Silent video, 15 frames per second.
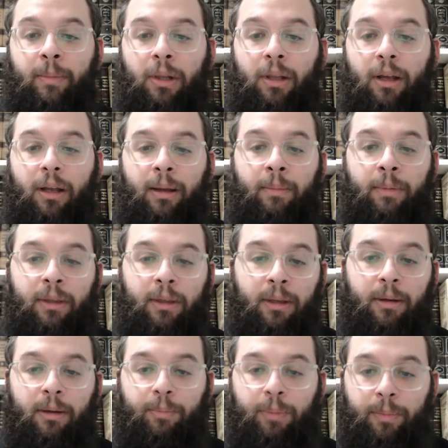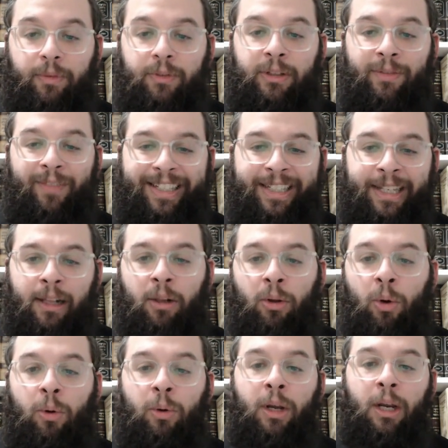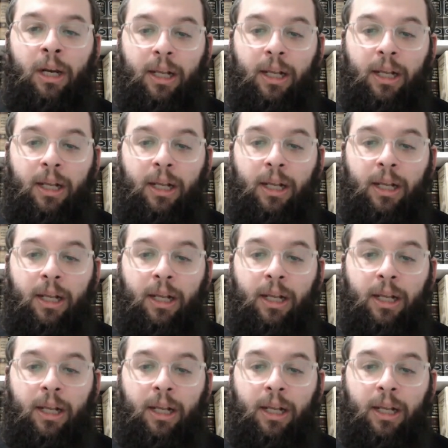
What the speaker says: Malachim and the people of Stein, by Yilu,